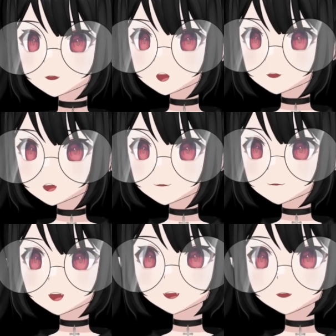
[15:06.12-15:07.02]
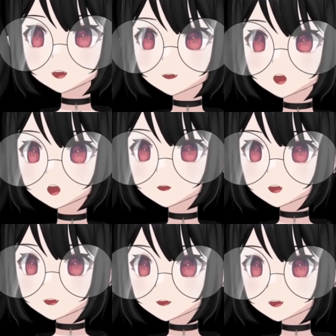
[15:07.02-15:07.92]
much flatlined already,
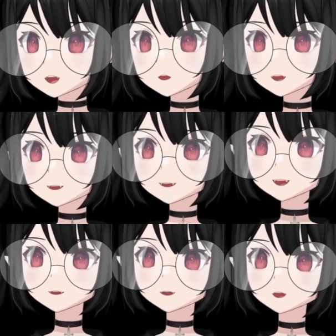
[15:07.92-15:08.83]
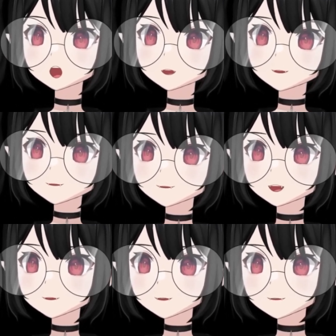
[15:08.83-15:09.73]
peaking at
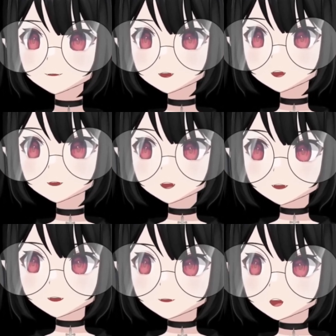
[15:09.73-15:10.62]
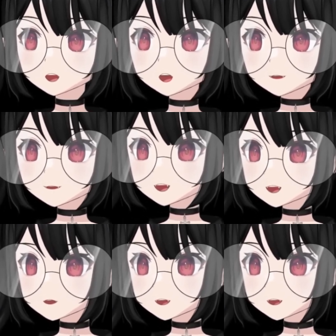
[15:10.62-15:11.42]
276 players all time,